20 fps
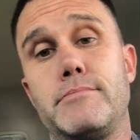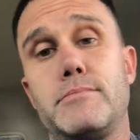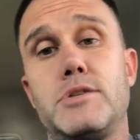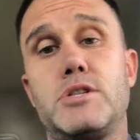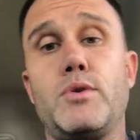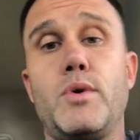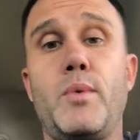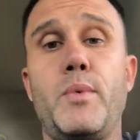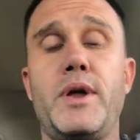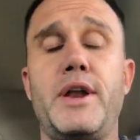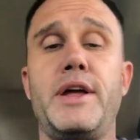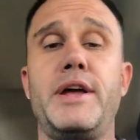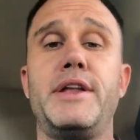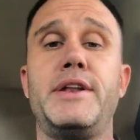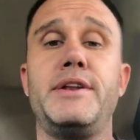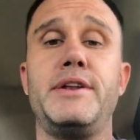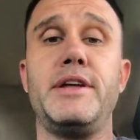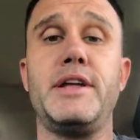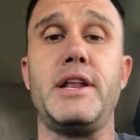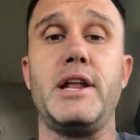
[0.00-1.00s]
So he went ahead
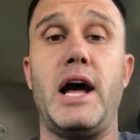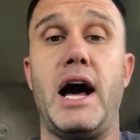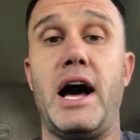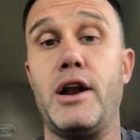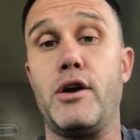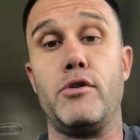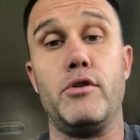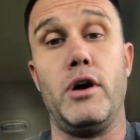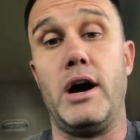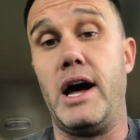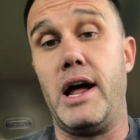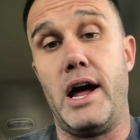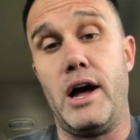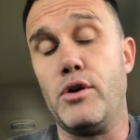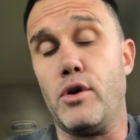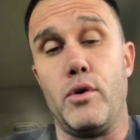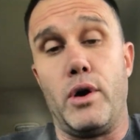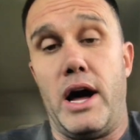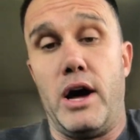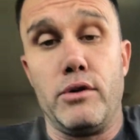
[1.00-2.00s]
and did it. I don't know.
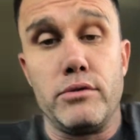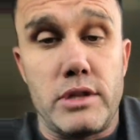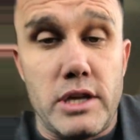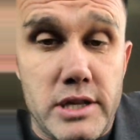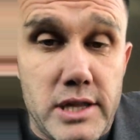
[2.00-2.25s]
I don't